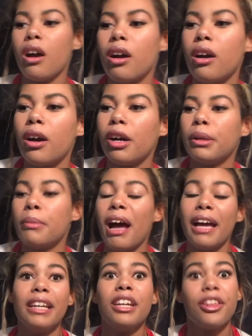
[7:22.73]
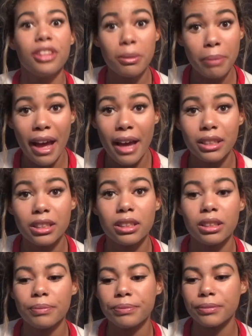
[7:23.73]
I had nothing
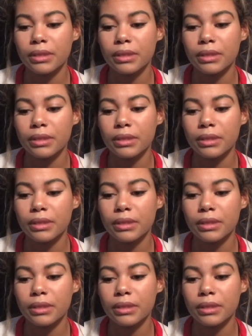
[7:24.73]
packed.